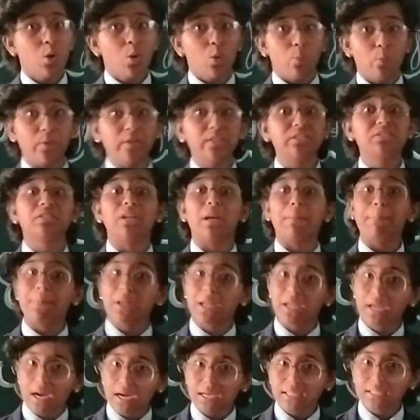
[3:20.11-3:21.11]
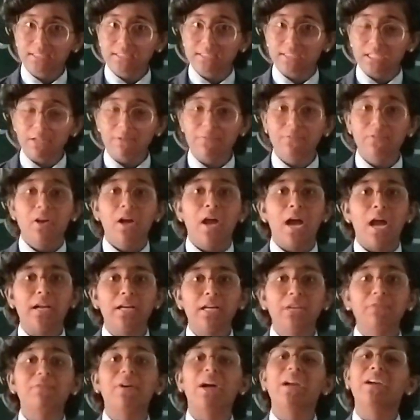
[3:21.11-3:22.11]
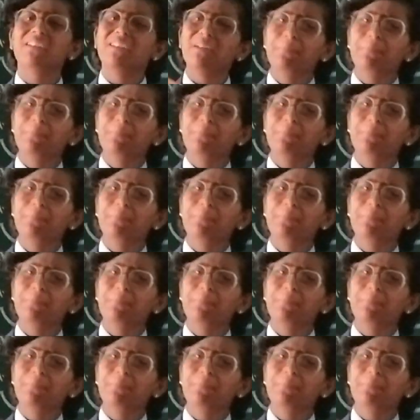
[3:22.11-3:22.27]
which replica itself and divide